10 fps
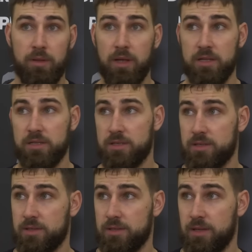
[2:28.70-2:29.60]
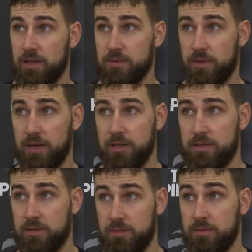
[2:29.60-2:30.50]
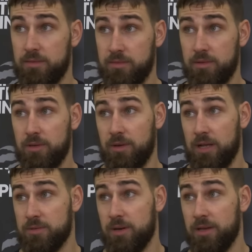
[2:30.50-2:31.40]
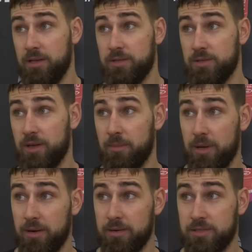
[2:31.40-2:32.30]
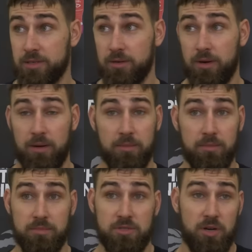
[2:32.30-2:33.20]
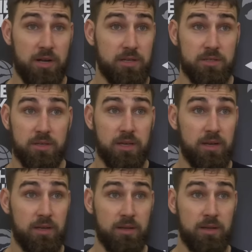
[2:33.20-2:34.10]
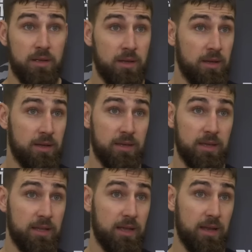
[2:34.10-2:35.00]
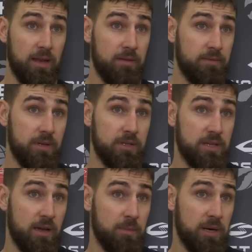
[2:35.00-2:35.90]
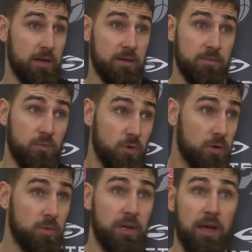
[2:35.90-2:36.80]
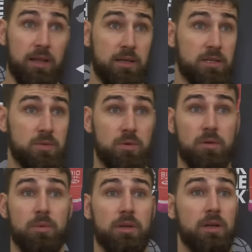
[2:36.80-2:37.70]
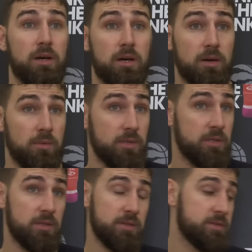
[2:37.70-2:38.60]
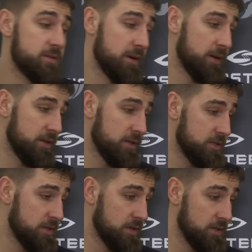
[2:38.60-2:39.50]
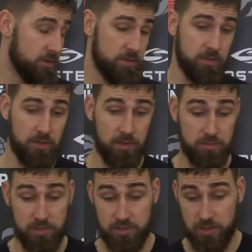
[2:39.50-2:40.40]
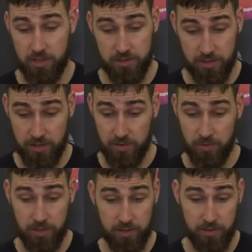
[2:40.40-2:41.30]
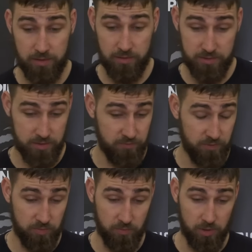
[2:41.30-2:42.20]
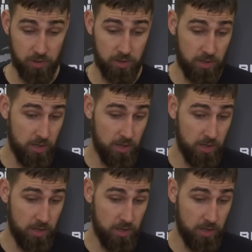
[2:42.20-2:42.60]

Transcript: That's what I need to get better. So I'm trying to get that every time I work with Alex, work with strength conditioning coach. You know, I'm just trying to get quicker. You know, some footwork,